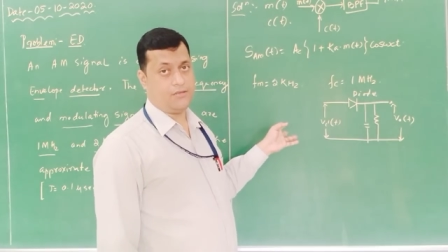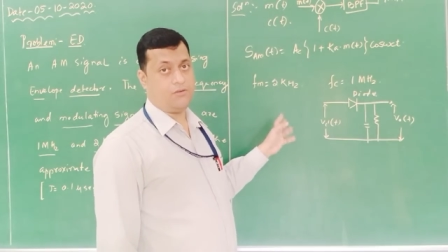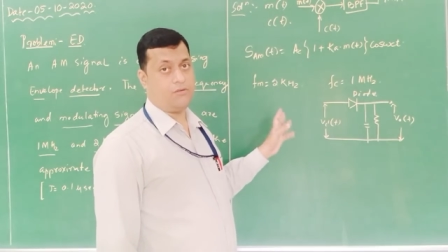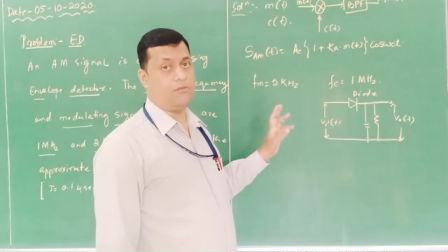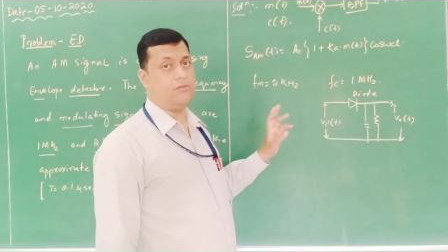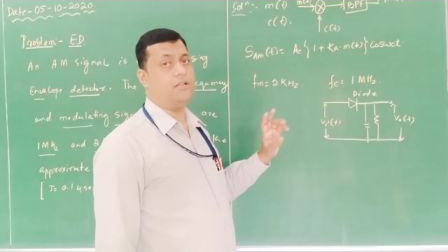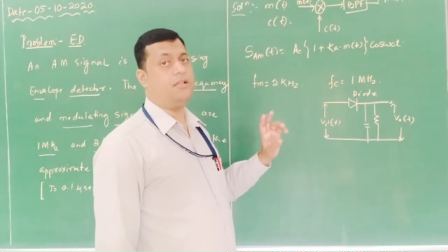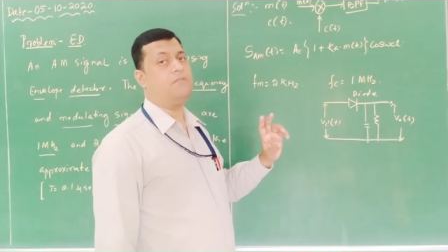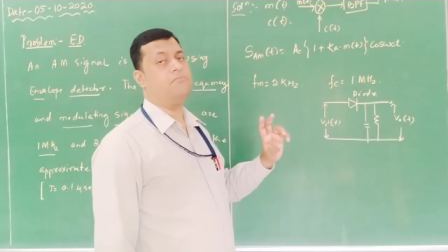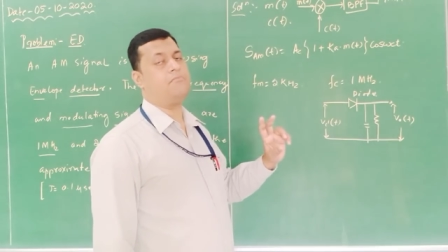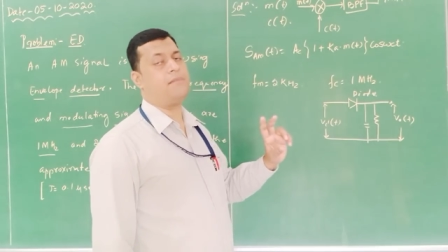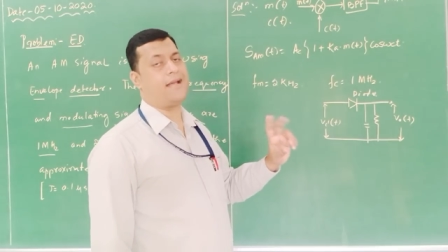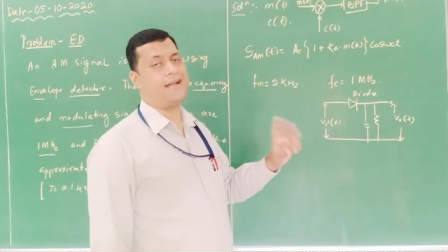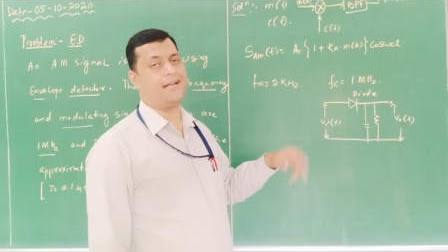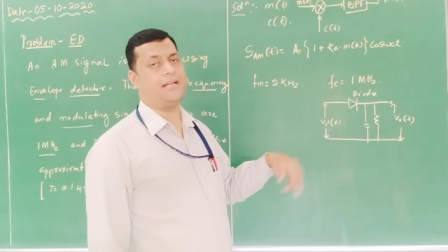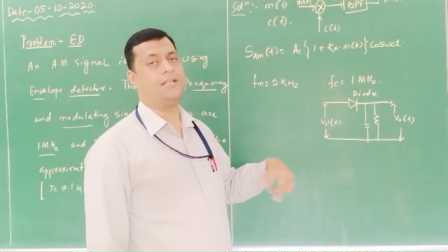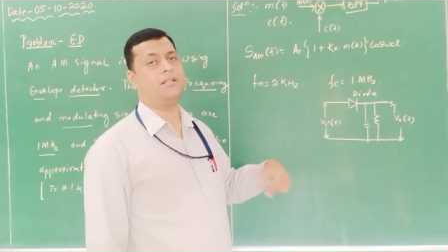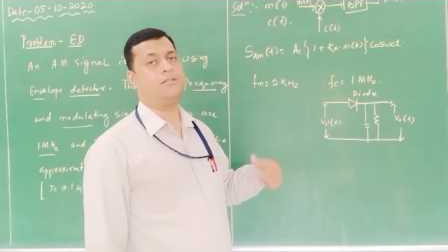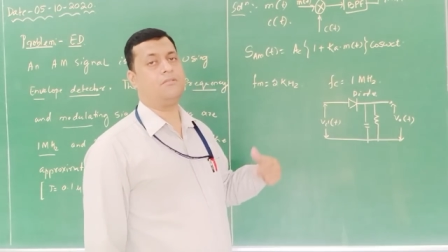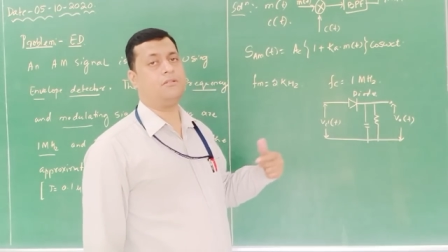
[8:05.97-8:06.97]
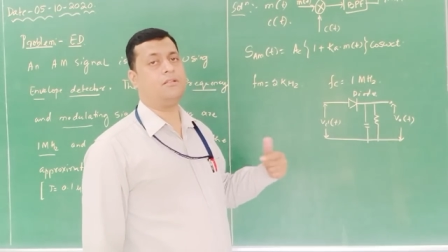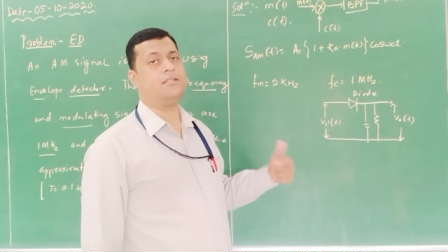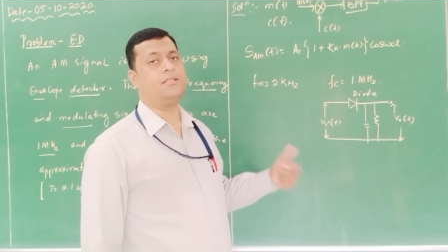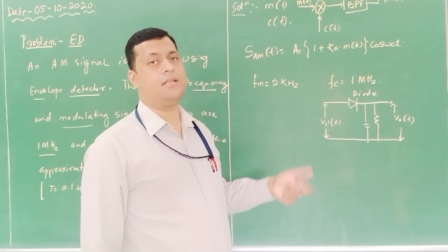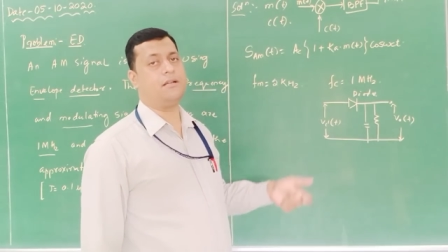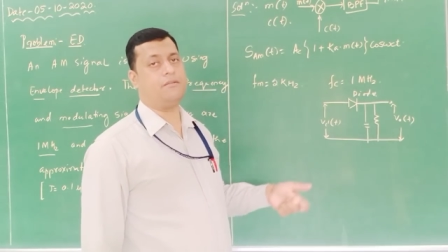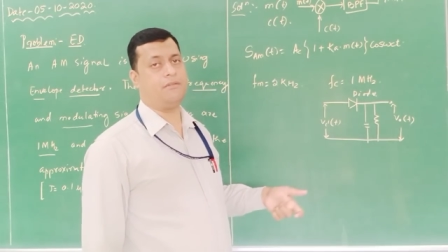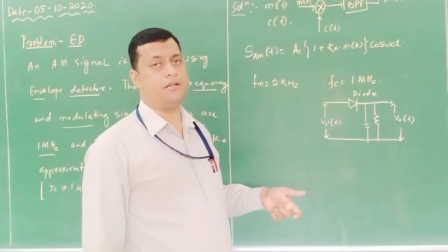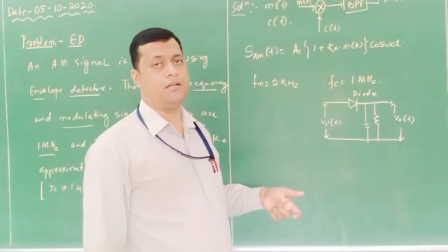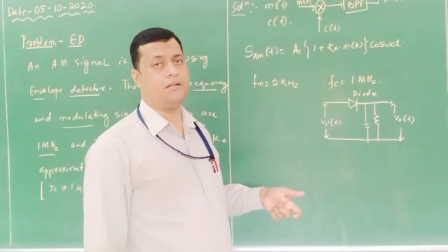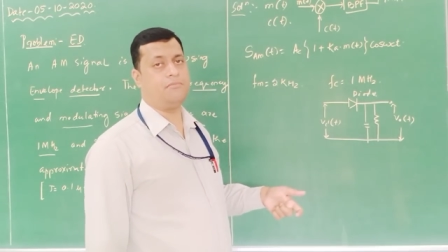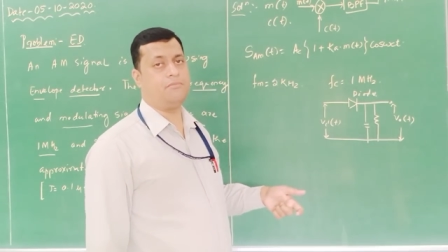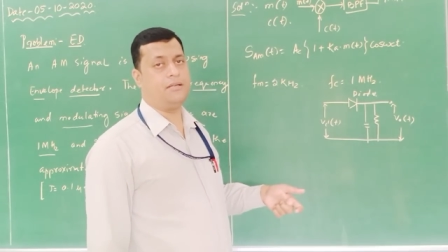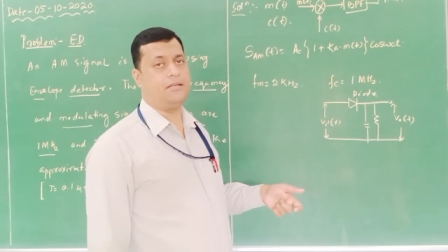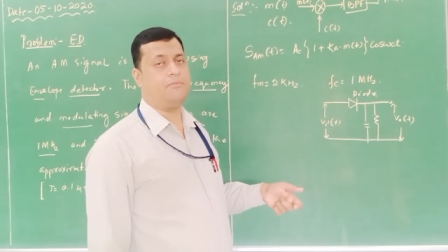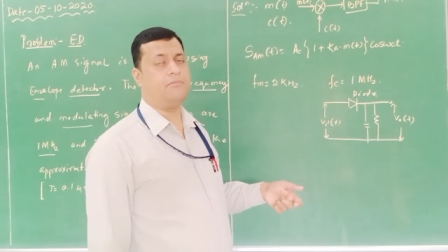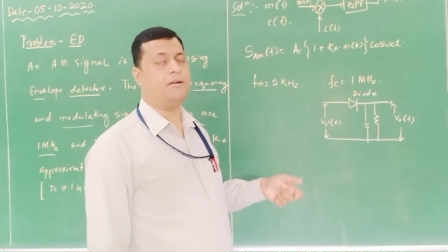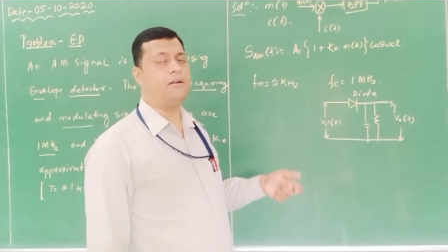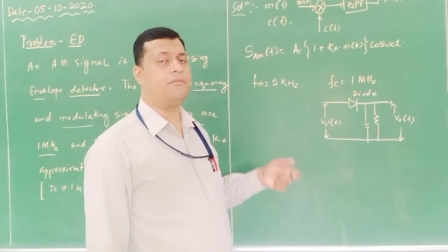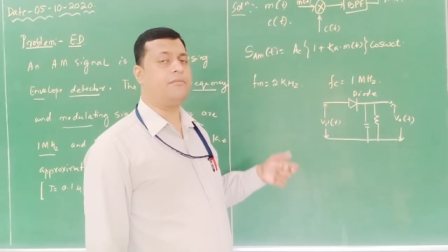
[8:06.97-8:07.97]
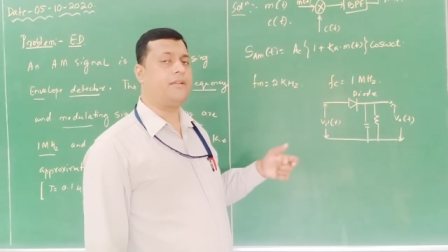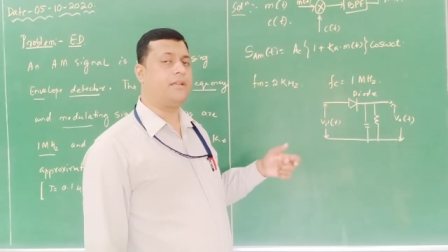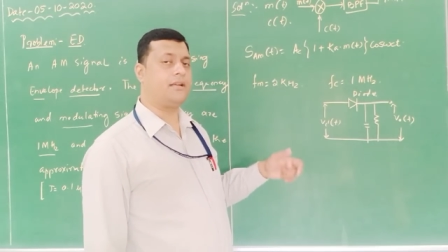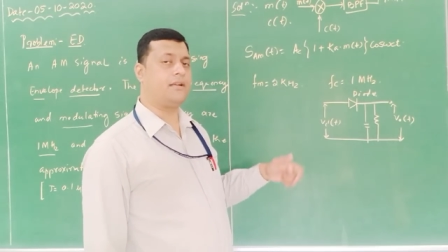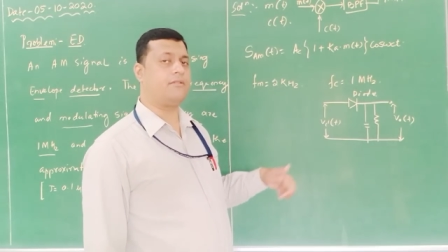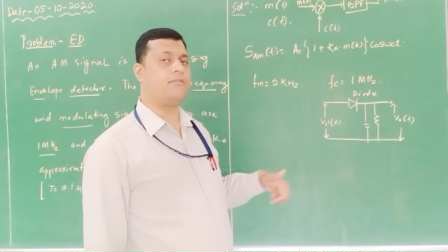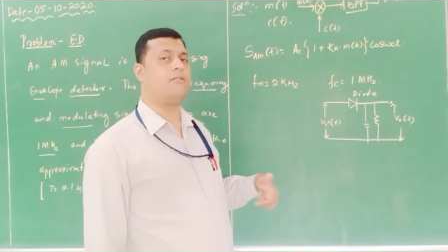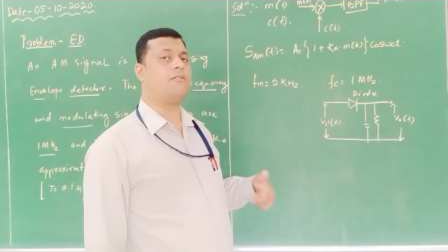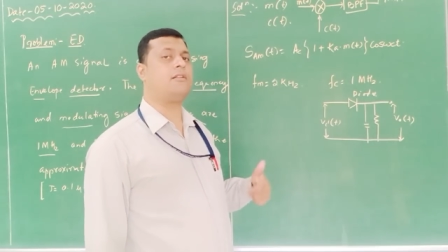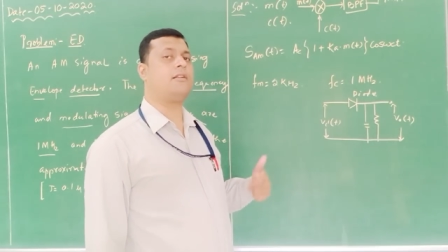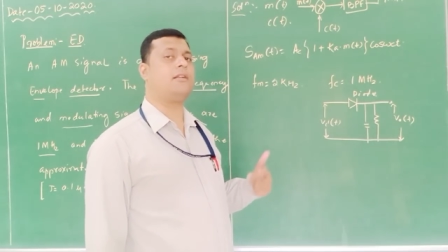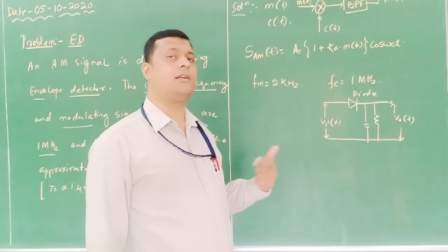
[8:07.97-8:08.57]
only magnitude is available but we cannot